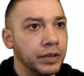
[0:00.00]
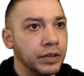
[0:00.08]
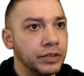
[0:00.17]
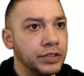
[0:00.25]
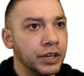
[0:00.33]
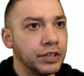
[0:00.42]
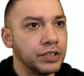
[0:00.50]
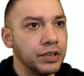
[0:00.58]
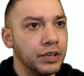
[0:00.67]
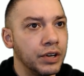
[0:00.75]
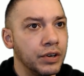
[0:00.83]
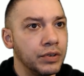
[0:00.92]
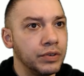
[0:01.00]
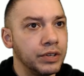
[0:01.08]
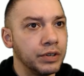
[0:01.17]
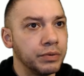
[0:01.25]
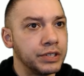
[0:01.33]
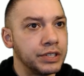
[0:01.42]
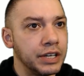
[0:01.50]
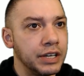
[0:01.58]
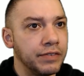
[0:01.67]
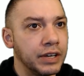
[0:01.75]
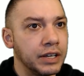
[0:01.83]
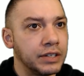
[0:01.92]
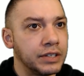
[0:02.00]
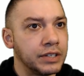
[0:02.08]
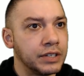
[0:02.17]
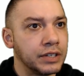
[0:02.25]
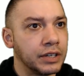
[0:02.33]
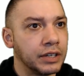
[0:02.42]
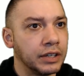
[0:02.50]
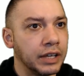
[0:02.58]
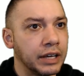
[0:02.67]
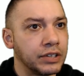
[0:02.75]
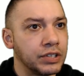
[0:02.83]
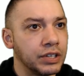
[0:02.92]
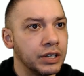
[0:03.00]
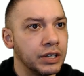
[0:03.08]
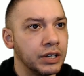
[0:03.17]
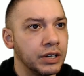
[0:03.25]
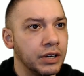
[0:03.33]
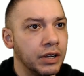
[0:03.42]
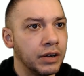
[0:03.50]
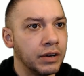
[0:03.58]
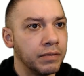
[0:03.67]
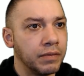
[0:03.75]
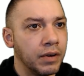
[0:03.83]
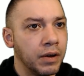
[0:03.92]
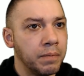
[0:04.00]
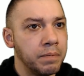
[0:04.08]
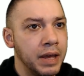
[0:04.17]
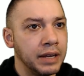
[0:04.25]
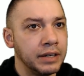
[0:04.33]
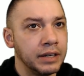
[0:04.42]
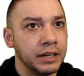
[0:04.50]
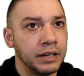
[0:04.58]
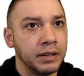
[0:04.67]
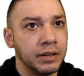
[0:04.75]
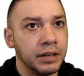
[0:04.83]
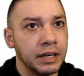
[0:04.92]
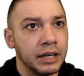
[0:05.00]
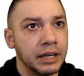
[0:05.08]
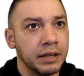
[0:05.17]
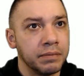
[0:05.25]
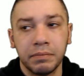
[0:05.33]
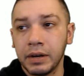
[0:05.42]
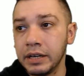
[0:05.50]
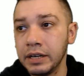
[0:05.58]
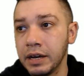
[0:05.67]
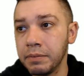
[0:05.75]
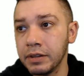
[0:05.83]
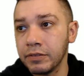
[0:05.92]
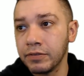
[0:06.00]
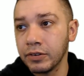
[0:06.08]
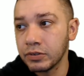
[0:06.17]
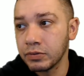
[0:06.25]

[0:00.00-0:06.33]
Just so you know, you did receive it. Collection, amended. Might not be the first